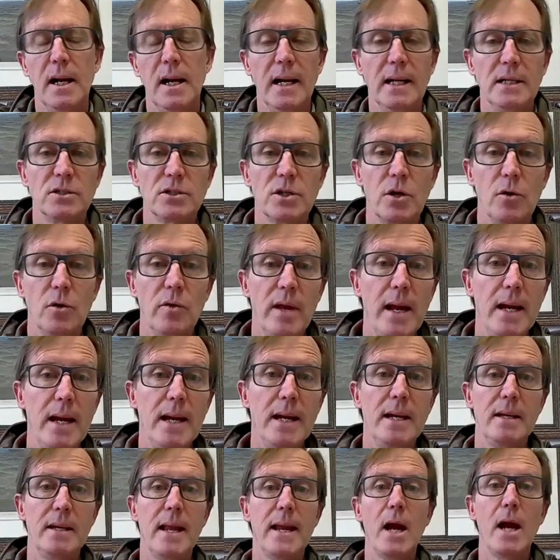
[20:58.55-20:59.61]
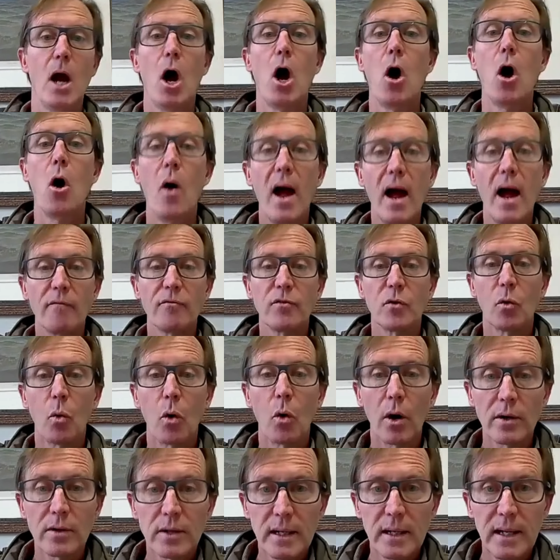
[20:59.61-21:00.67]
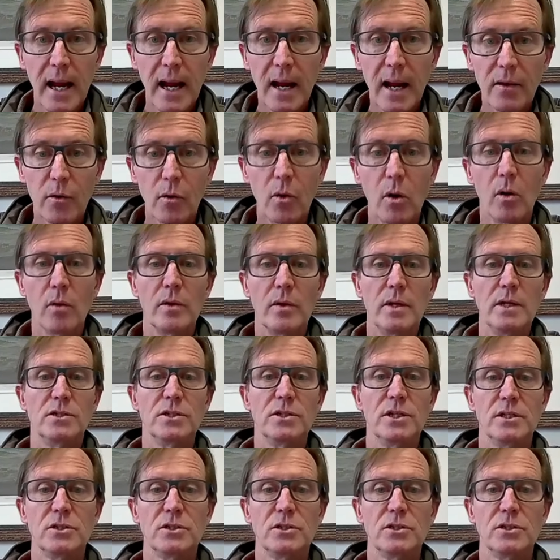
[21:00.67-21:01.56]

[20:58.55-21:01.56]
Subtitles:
And so they all have to work together on these